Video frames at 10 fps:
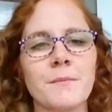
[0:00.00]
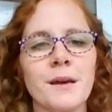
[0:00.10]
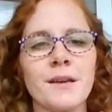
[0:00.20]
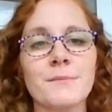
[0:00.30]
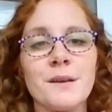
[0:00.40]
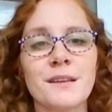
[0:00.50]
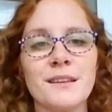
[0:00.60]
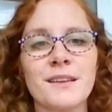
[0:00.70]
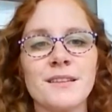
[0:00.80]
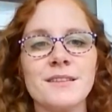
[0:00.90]
My
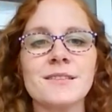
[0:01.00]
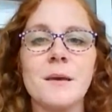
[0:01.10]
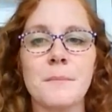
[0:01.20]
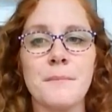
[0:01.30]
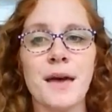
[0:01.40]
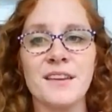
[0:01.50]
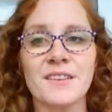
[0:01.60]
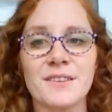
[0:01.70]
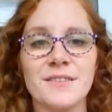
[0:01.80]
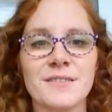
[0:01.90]
opinions
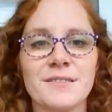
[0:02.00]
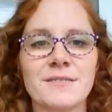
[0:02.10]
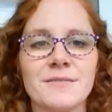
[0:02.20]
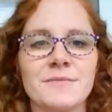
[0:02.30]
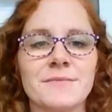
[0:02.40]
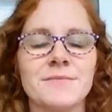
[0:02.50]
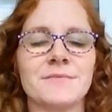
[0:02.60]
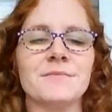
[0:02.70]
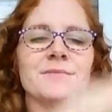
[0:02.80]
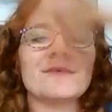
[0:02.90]
matter.
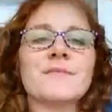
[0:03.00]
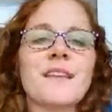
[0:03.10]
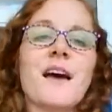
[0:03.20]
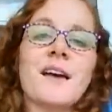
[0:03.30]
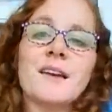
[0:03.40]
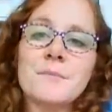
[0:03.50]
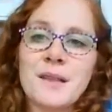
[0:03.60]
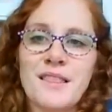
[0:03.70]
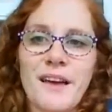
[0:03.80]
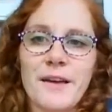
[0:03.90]
I am
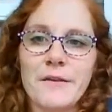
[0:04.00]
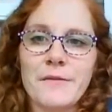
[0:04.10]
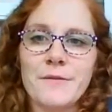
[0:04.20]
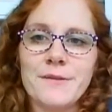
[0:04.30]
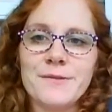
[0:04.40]
alive.